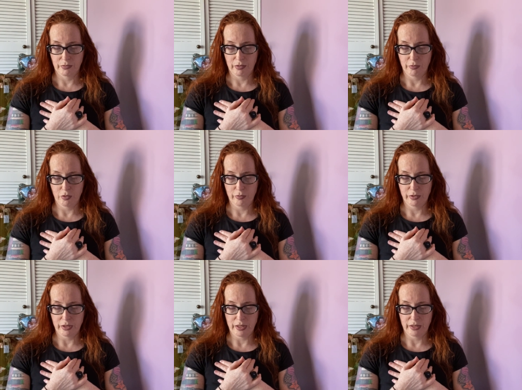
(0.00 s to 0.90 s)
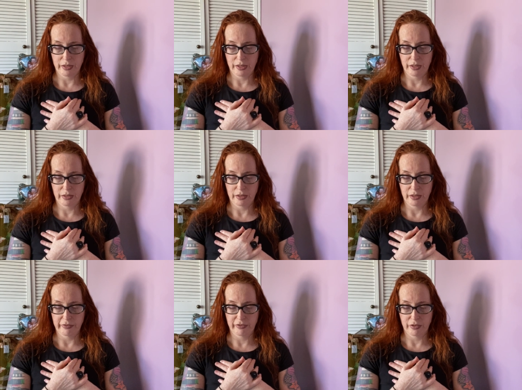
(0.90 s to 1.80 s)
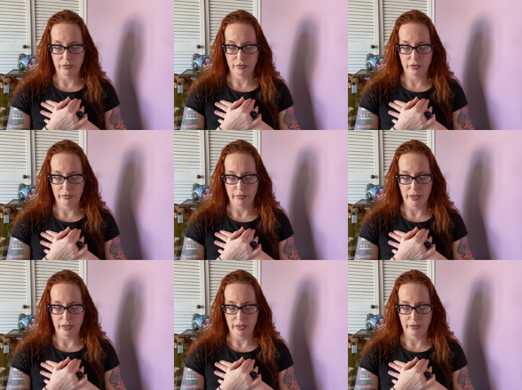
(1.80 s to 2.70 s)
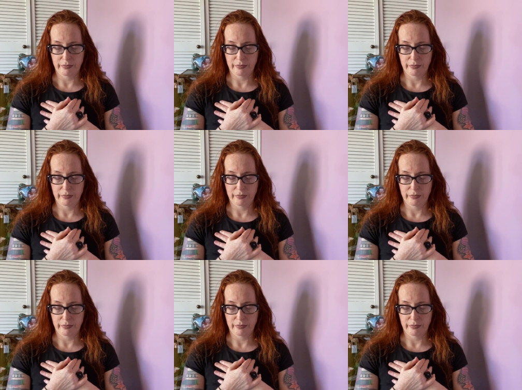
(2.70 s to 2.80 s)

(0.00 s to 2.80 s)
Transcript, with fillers: Moments like these are difficult to bear,